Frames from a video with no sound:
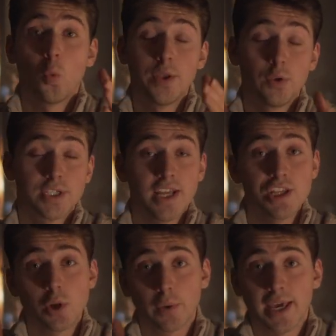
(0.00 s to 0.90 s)
When you
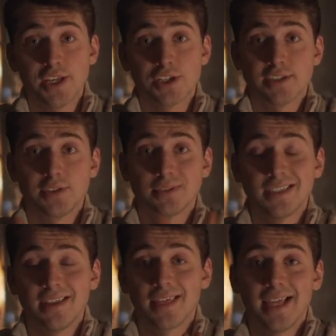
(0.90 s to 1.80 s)
change locations, you
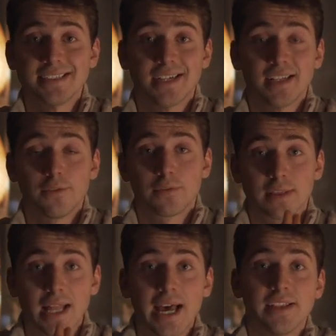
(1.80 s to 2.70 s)
see things in a
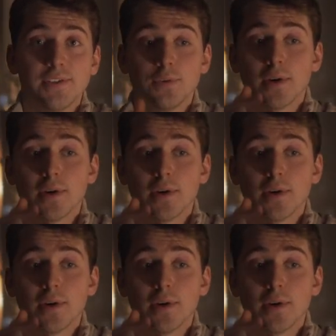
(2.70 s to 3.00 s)
different light.